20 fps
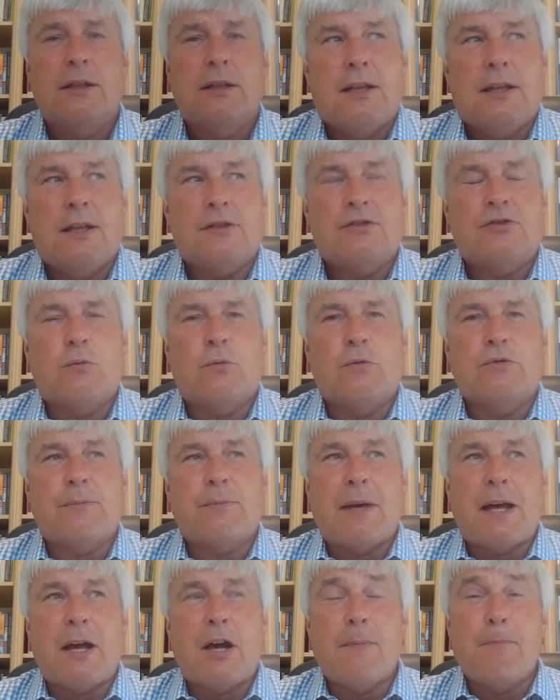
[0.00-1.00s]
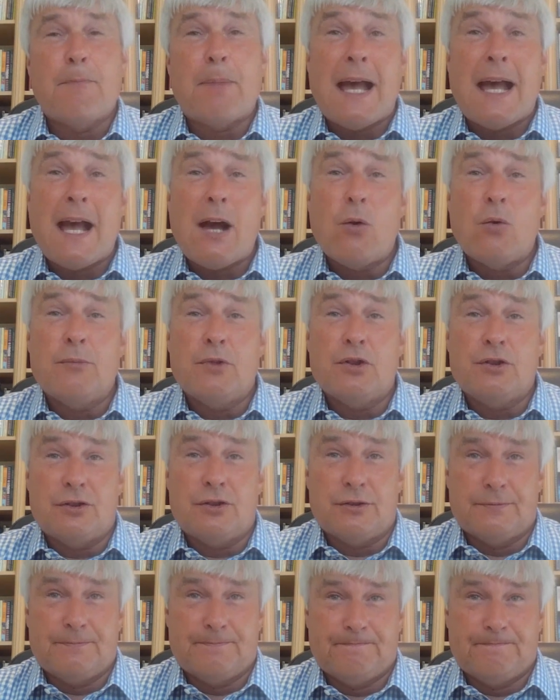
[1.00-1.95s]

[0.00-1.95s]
It was about empowerment